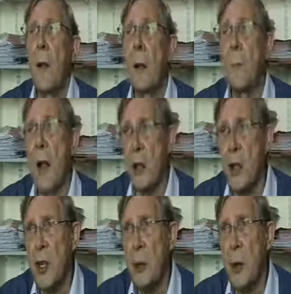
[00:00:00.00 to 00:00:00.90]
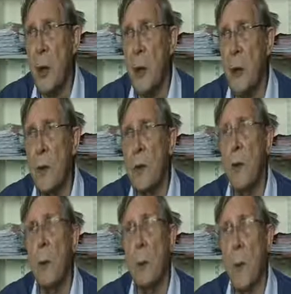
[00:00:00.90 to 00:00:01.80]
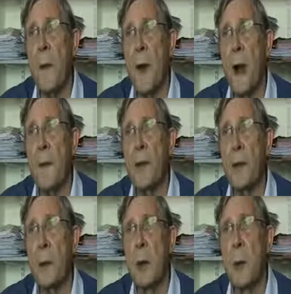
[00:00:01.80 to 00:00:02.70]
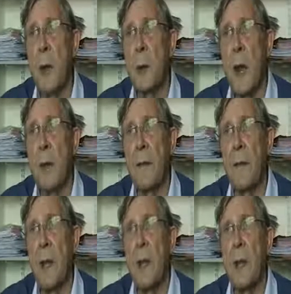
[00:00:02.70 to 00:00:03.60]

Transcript: that matches more closely with what they'll have to do in real life.